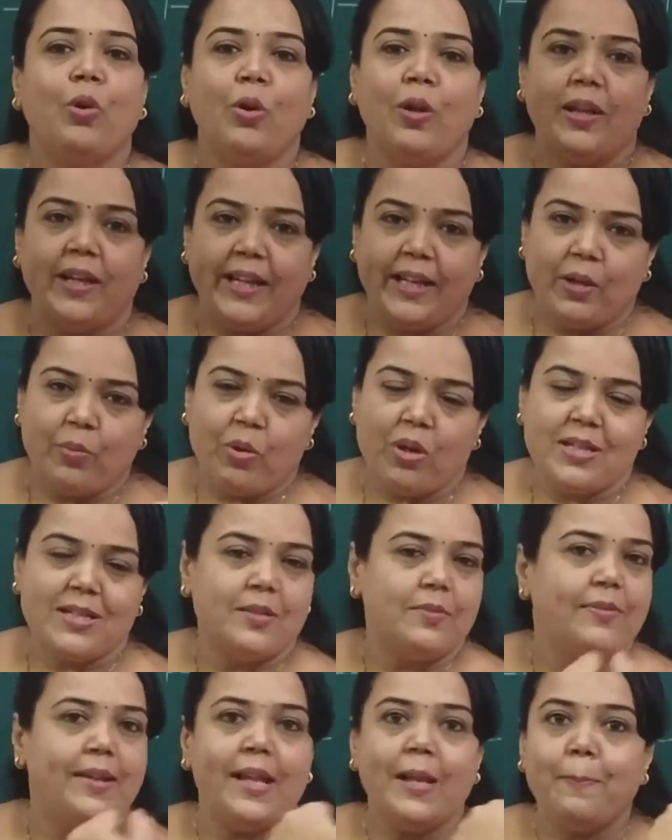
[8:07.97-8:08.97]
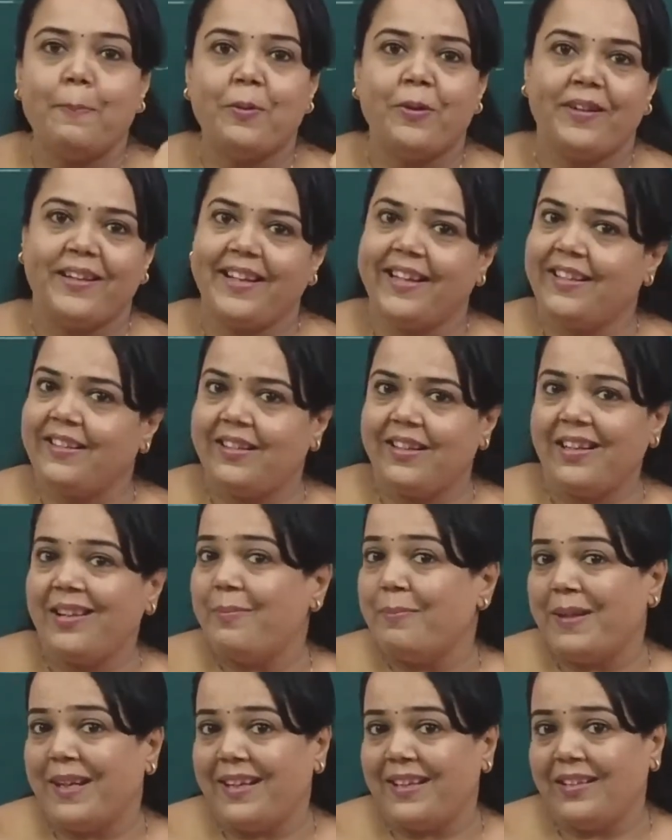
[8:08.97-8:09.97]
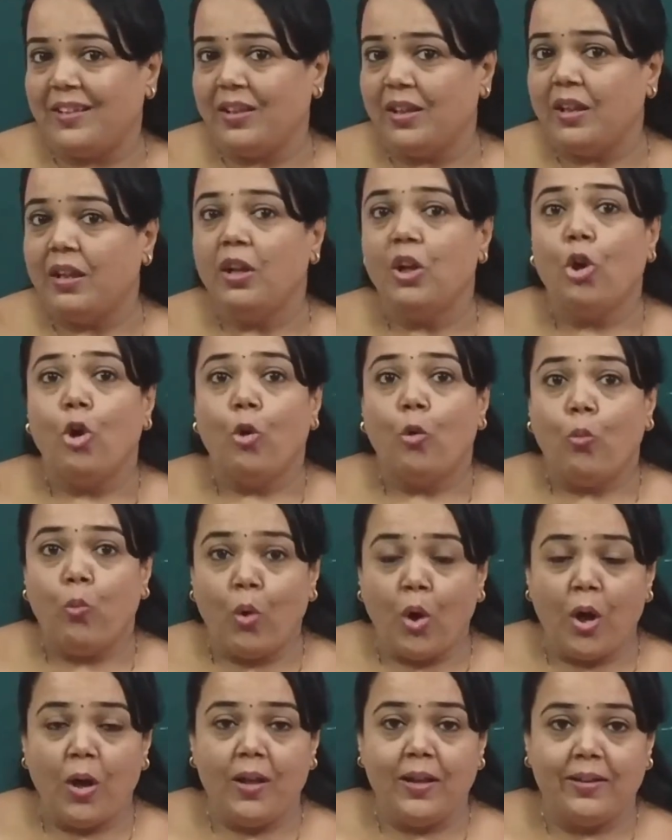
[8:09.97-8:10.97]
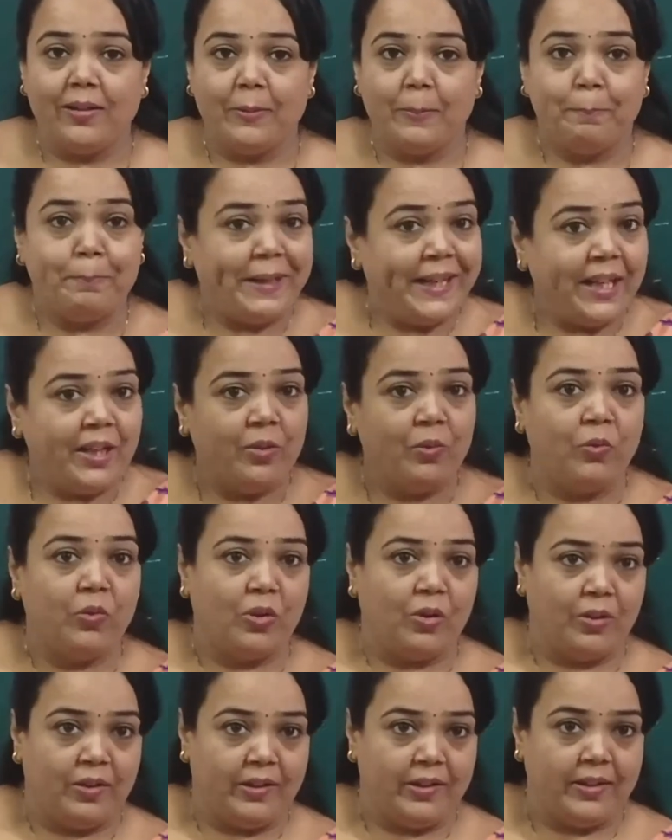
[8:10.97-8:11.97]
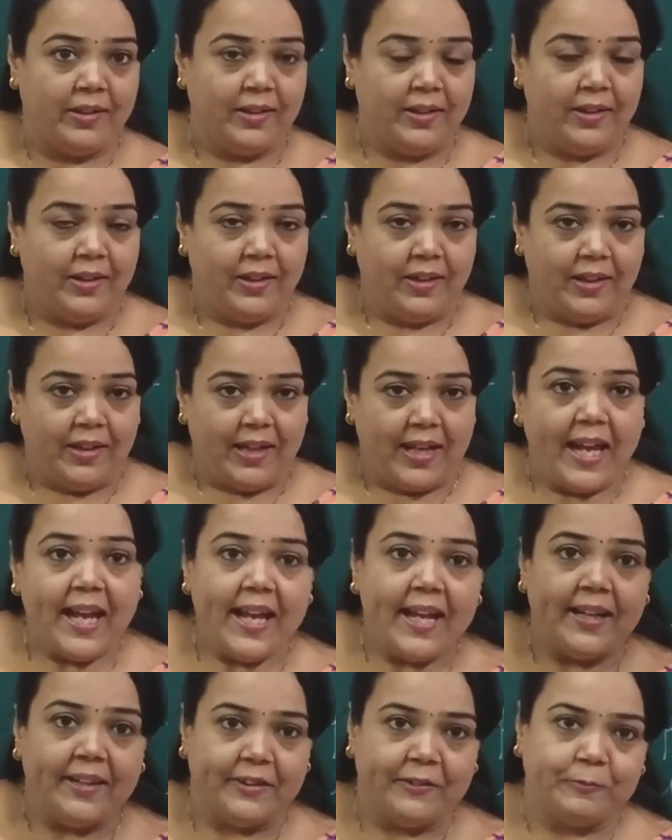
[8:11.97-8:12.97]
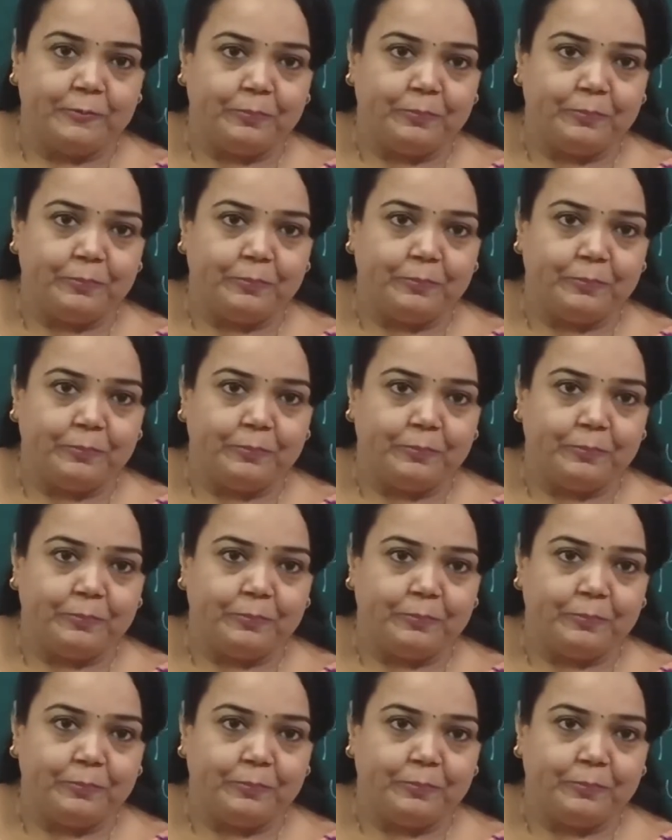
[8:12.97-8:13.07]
It was well protected by the wall, big wall. And